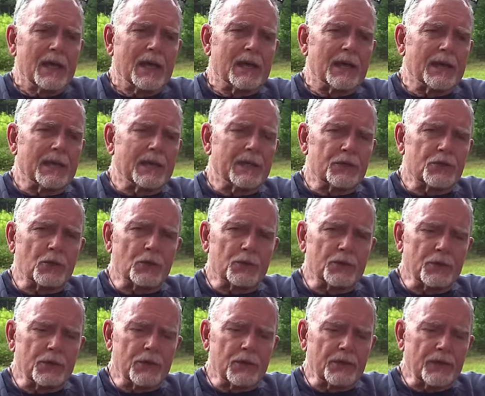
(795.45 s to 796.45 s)
and uh, show it
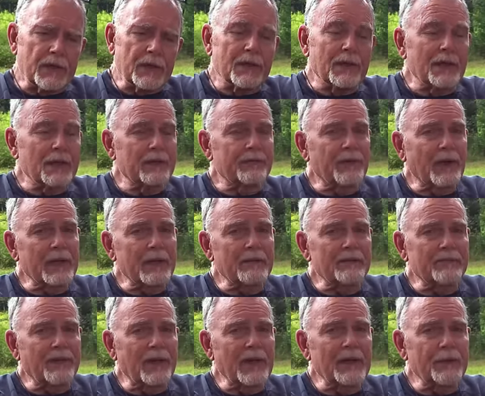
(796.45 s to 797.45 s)
to you at the end if I
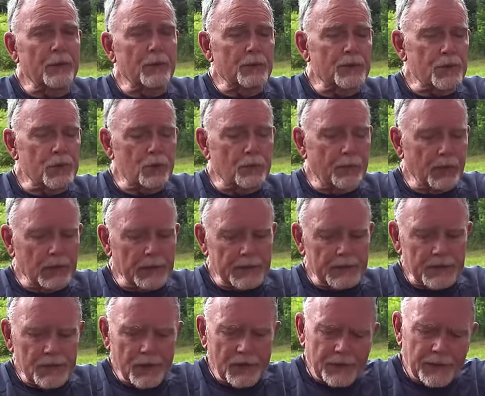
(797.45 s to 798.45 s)
can find those two
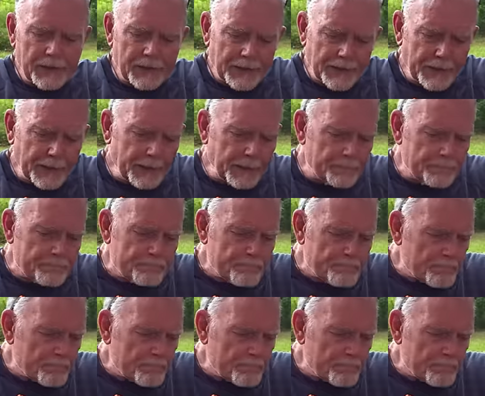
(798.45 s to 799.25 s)
bullets. Um,